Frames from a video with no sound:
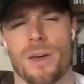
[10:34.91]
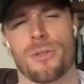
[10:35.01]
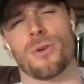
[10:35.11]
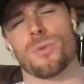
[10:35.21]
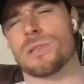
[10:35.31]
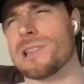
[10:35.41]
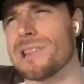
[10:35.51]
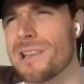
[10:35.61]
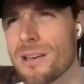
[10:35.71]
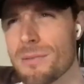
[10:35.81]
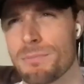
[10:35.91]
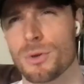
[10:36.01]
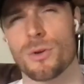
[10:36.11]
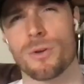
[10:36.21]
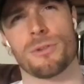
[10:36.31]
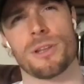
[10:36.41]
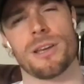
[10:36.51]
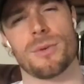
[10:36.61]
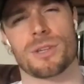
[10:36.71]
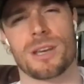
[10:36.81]
I thought it was lit
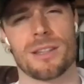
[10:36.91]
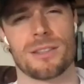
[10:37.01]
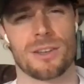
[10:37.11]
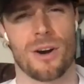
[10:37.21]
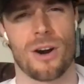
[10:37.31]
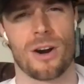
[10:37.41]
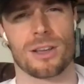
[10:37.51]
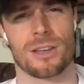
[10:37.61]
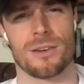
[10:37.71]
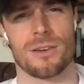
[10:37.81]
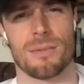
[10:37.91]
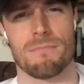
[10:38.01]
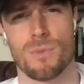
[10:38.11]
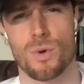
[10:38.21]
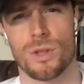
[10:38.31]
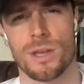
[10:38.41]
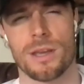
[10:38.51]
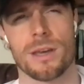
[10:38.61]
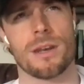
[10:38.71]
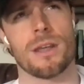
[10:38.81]
beautifully. It was kind of dark and
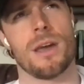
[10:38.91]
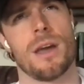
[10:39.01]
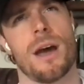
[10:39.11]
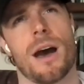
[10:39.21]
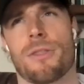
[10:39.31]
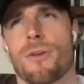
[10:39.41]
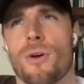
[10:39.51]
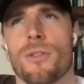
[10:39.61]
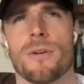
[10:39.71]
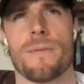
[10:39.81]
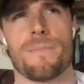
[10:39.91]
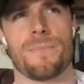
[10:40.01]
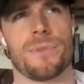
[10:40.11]
moody, and I thought that